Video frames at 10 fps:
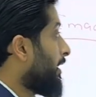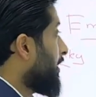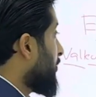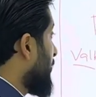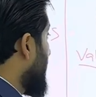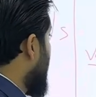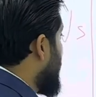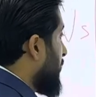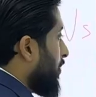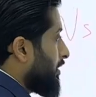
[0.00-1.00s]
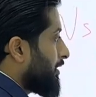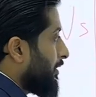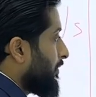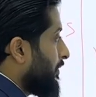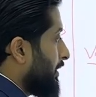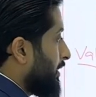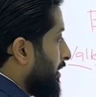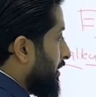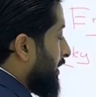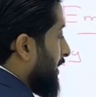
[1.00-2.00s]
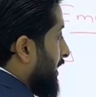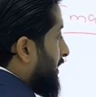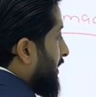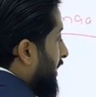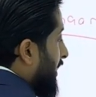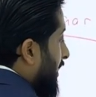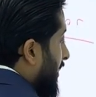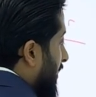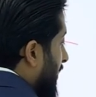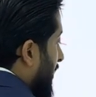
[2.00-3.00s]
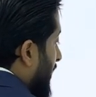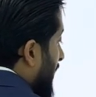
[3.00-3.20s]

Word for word: So these products that we were discussing, let's say uh,